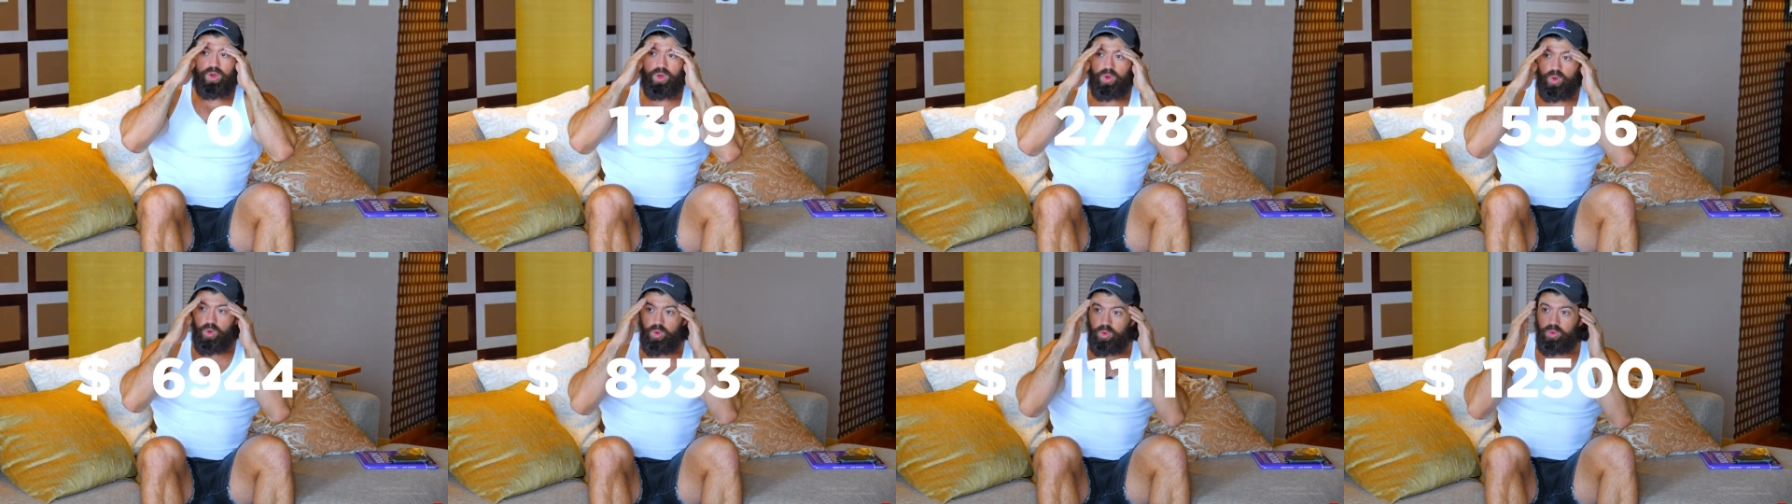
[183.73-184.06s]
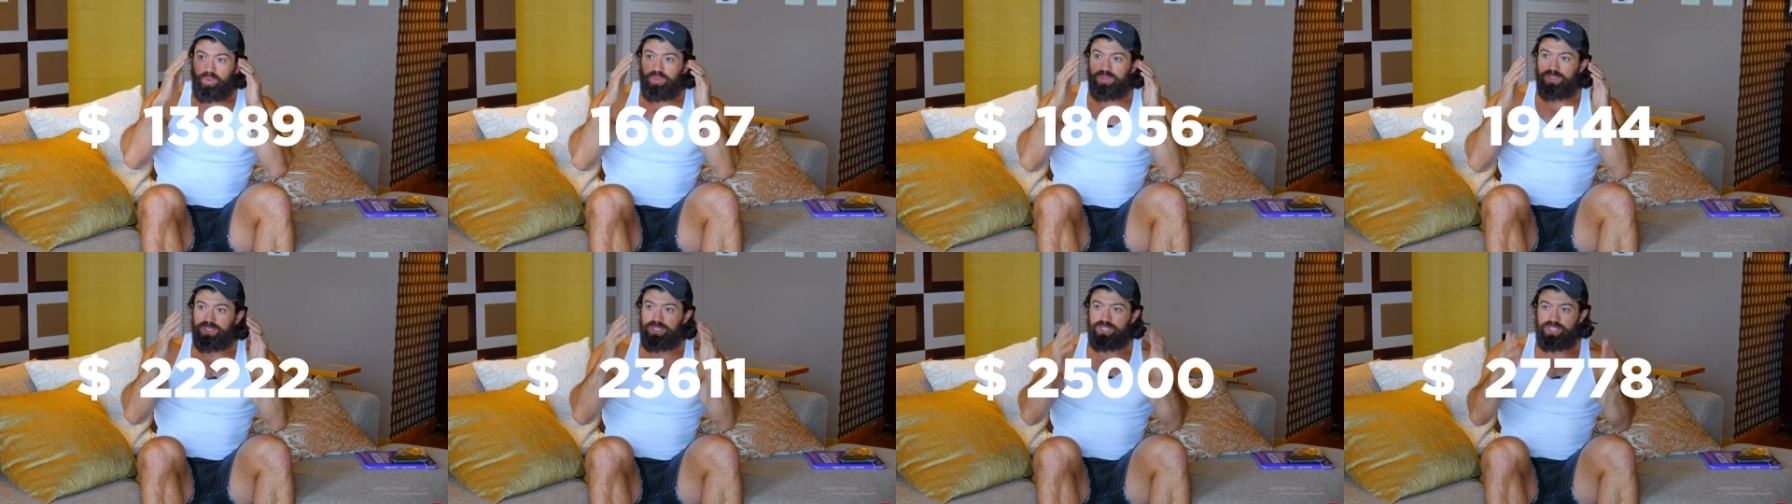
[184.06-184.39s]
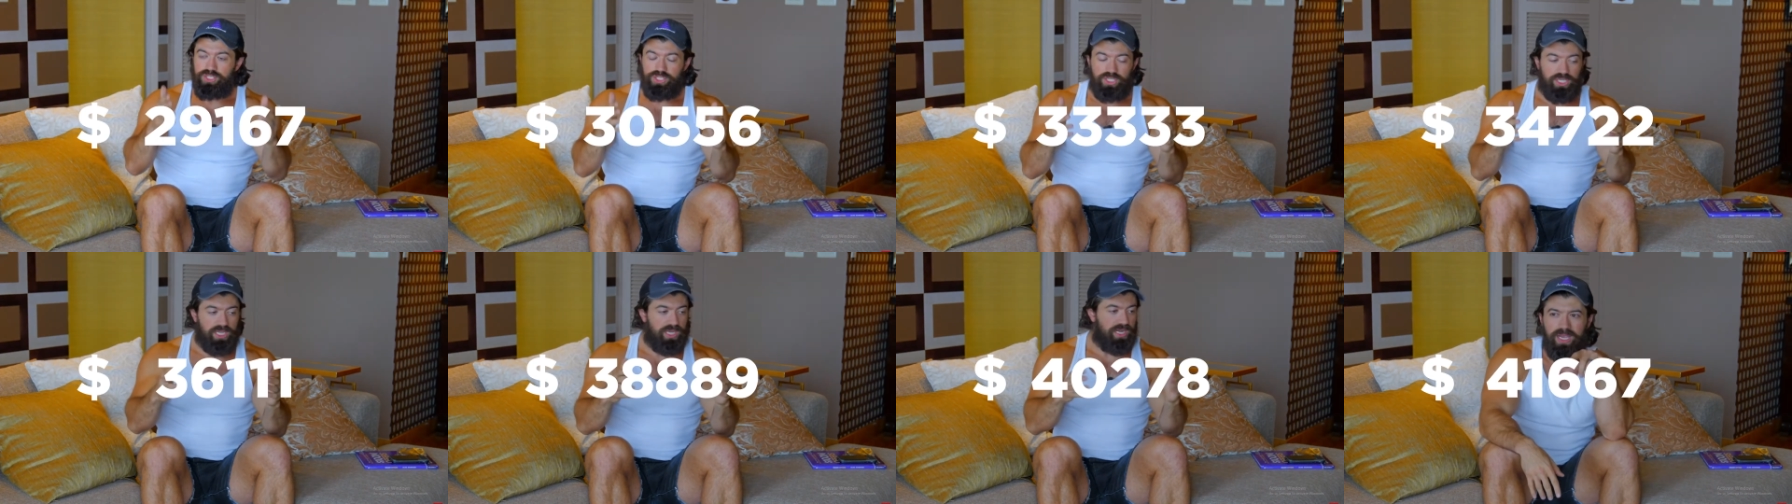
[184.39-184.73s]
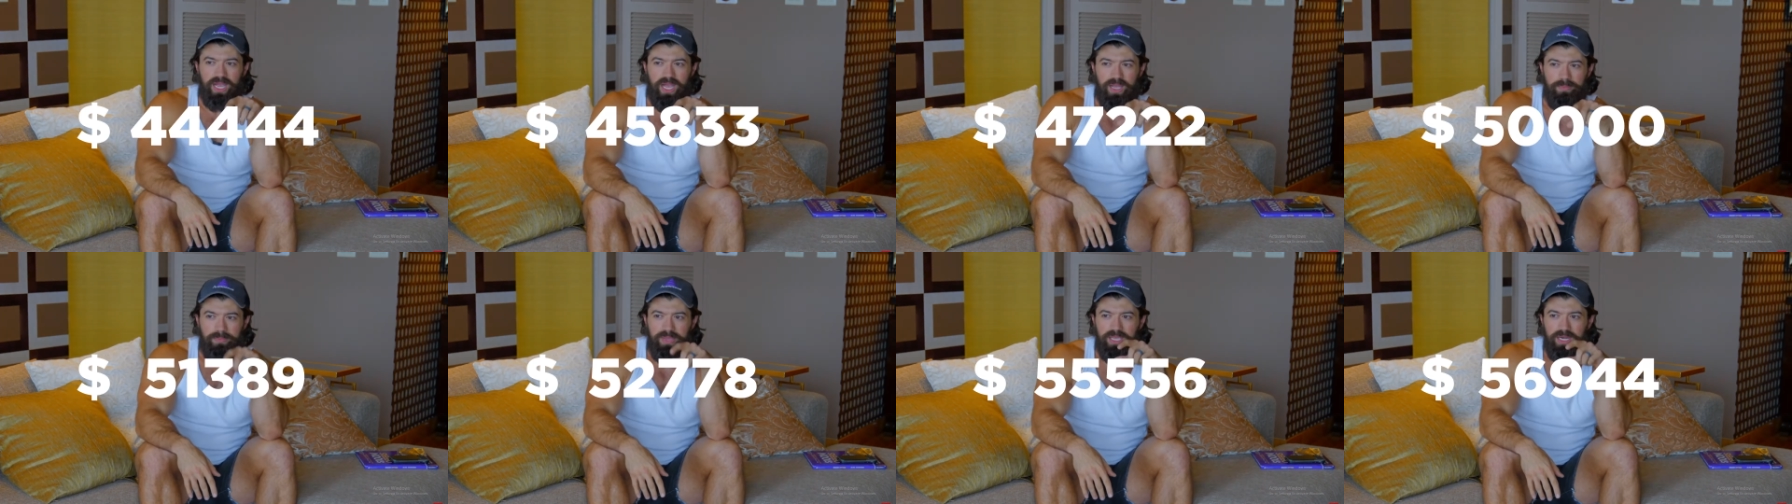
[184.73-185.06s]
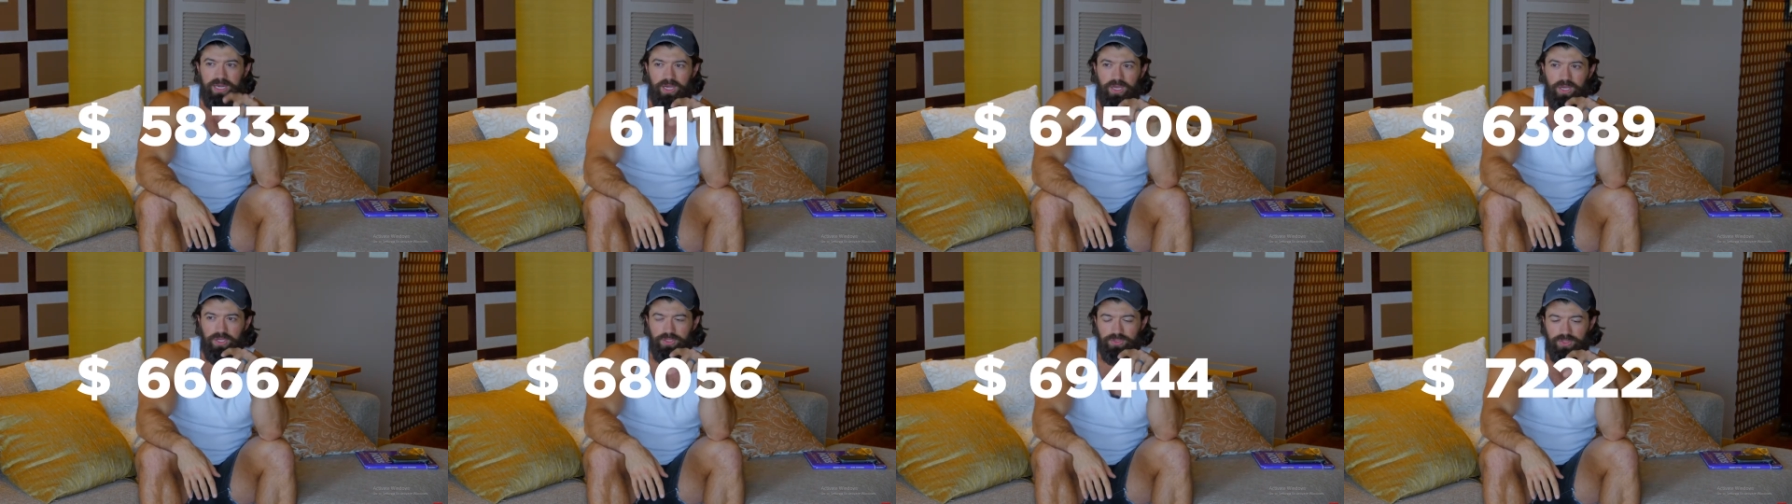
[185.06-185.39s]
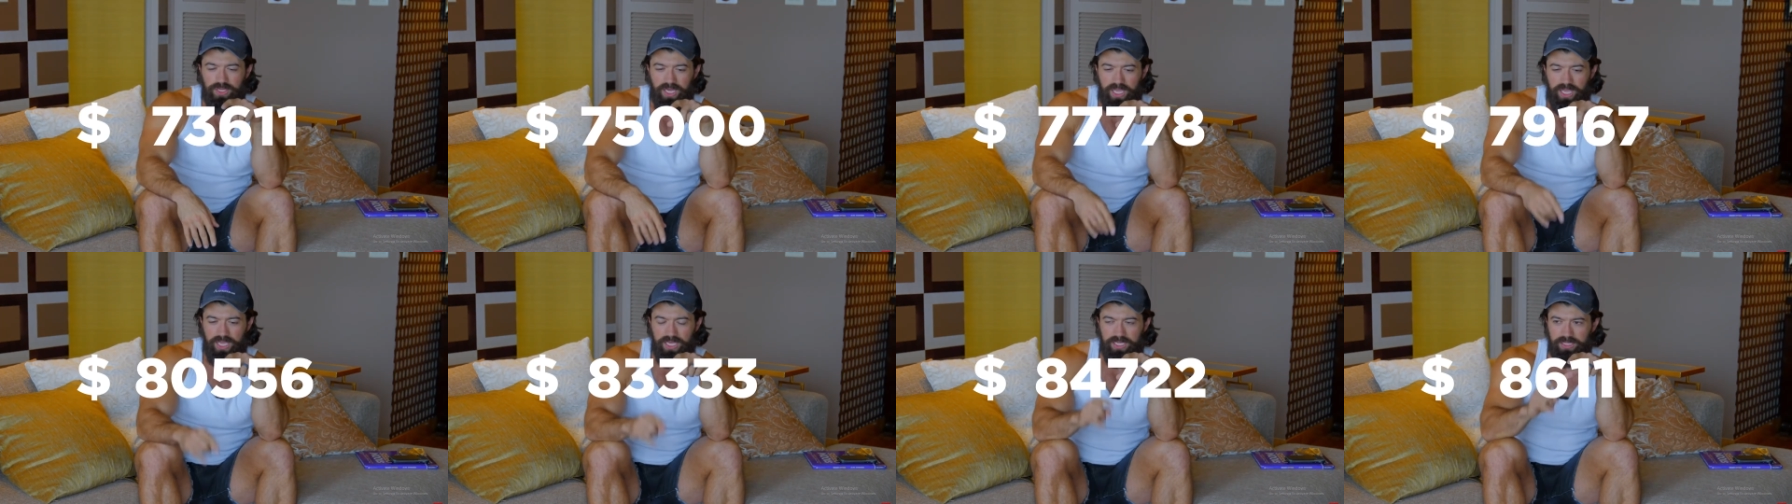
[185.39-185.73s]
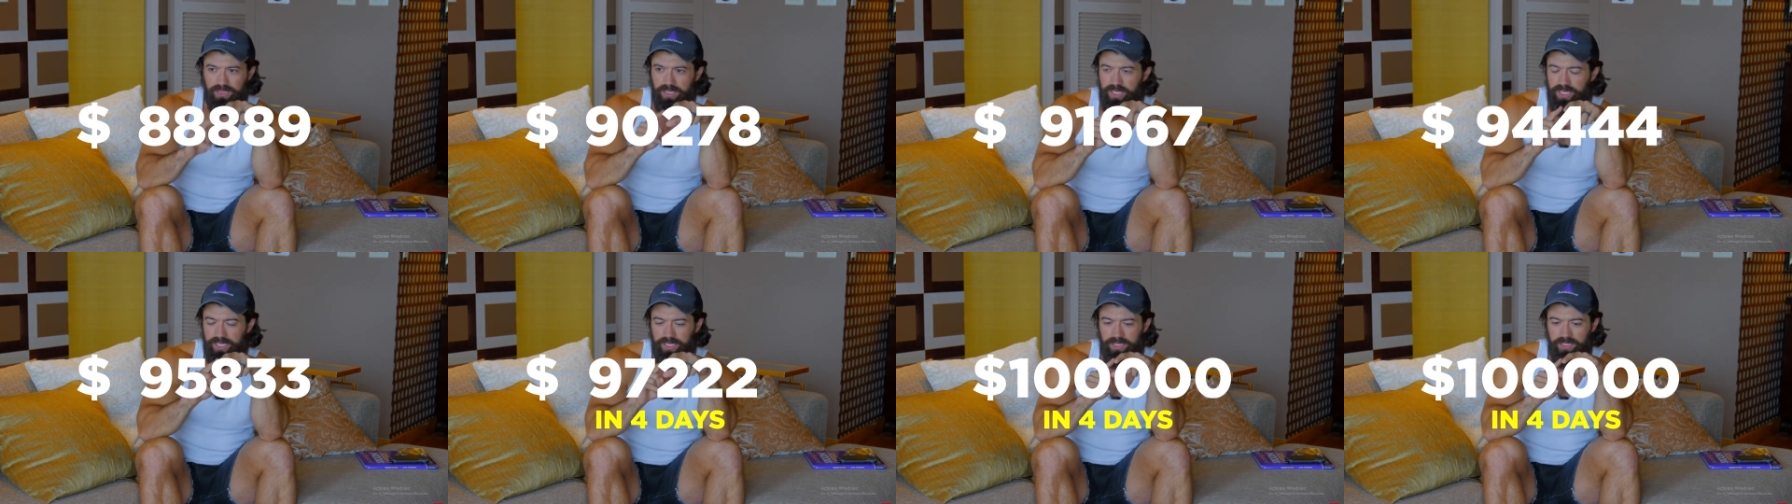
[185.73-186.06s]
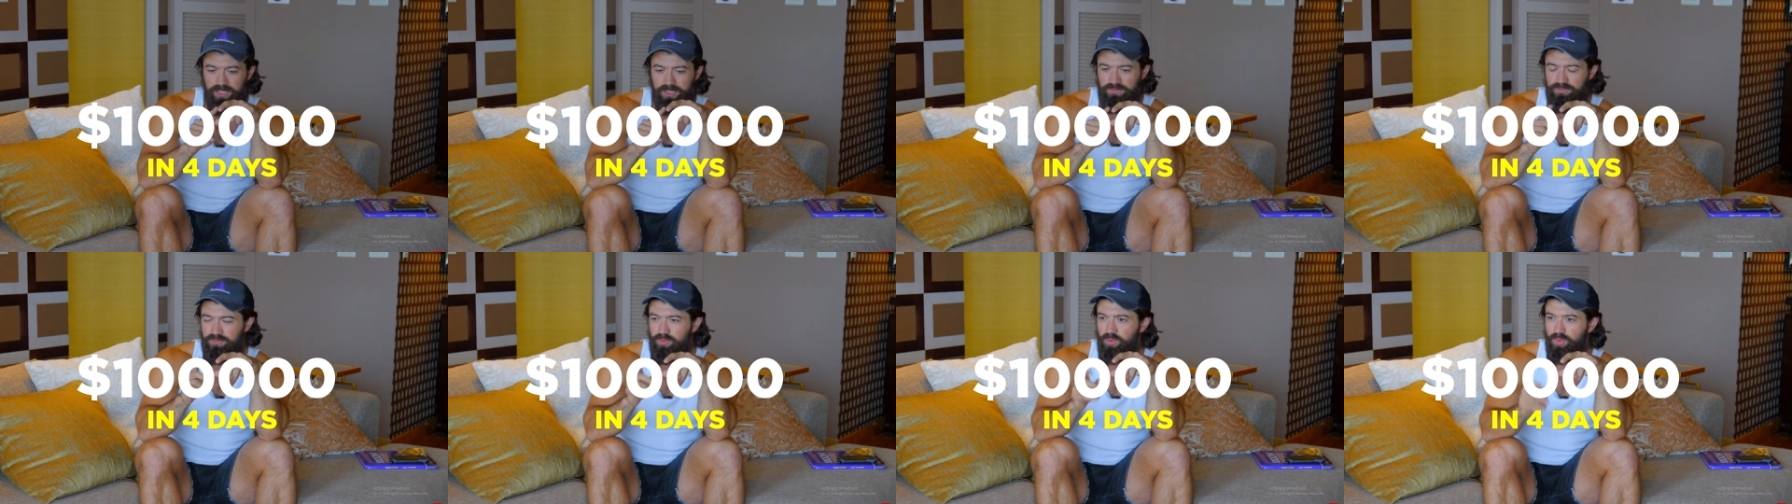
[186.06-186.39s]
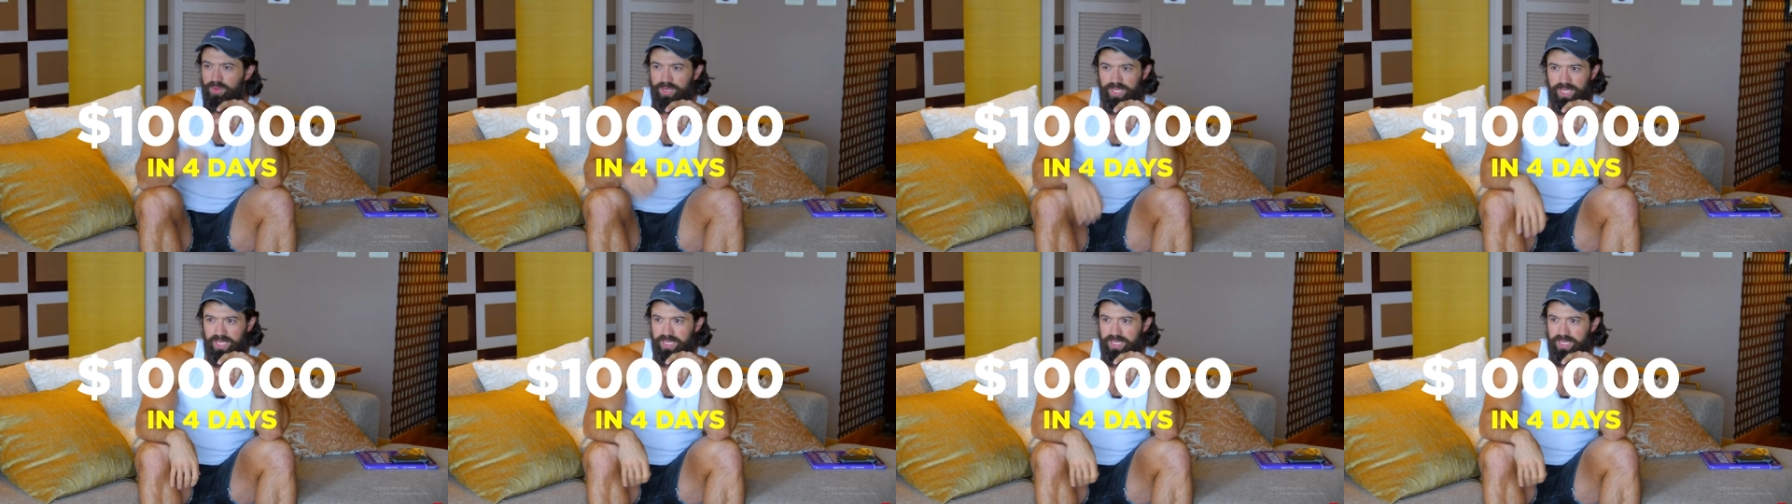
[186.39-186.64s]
made about $100,000 in a